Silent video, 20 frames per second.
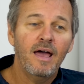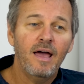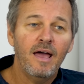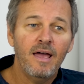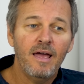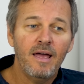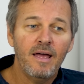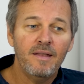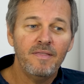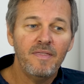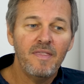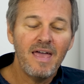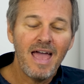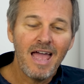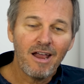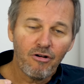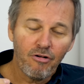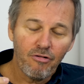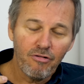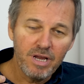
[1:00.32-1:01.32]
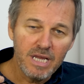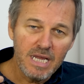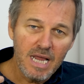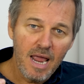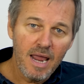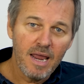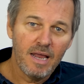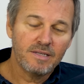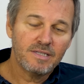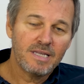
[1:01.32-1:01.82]
And that
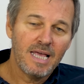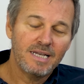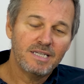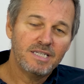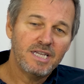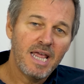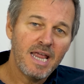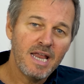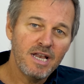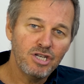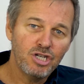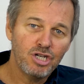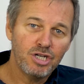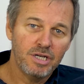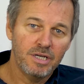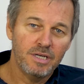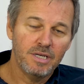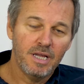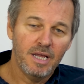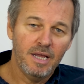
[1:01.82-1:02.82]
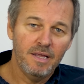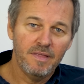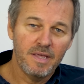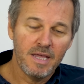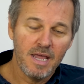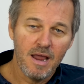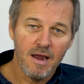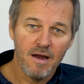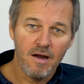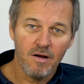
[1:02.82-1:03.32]
creates that tension in
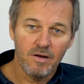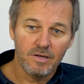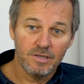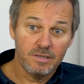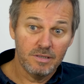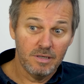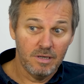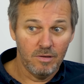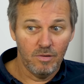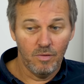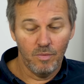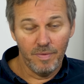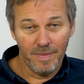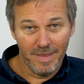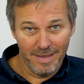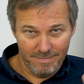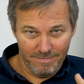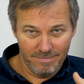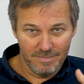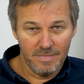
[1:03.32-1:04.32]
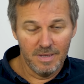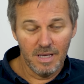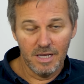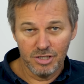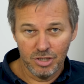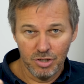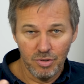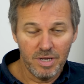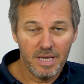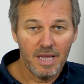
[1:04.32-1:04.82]
the air, so that
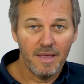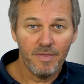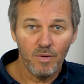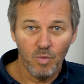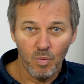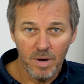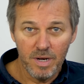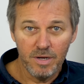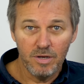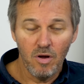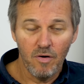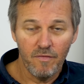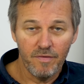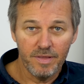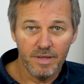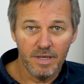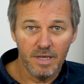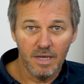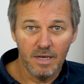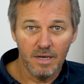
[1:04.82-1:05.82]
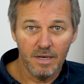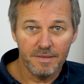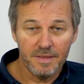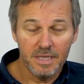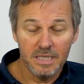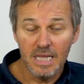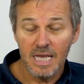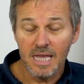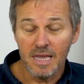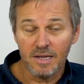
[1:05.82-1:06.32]
thus you get the wind over the
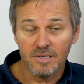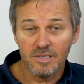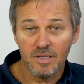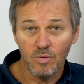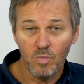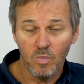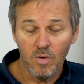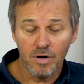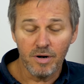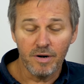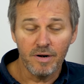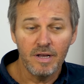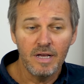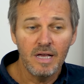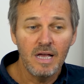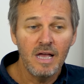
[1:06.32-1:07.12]
lakes and the water.